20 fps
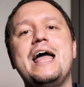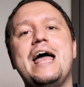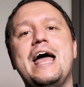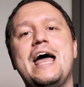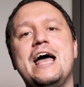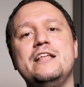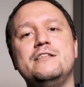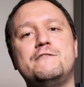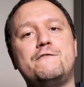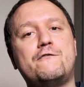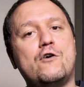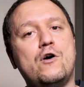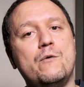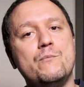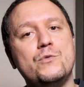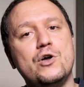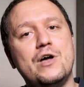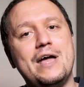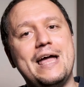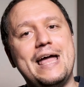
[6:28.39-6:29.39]
and
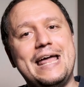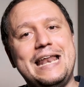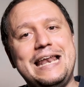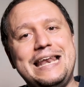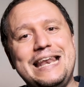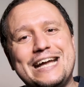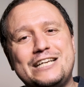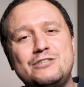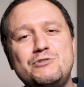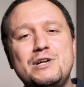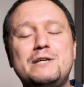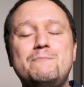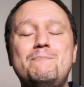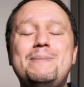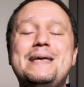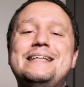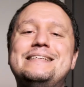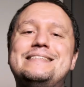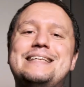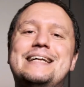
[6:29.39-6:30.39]
from the electric
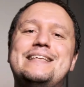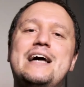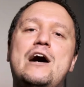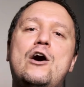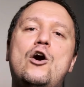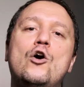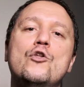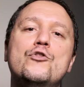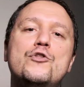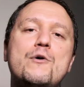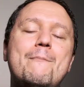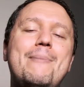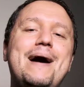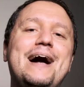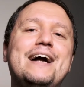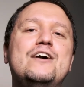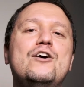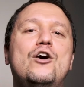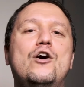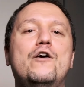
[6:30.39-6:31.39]
pins that are on the
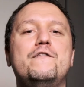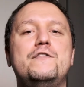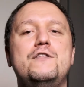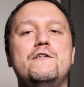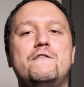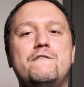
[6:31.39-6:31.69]
back of the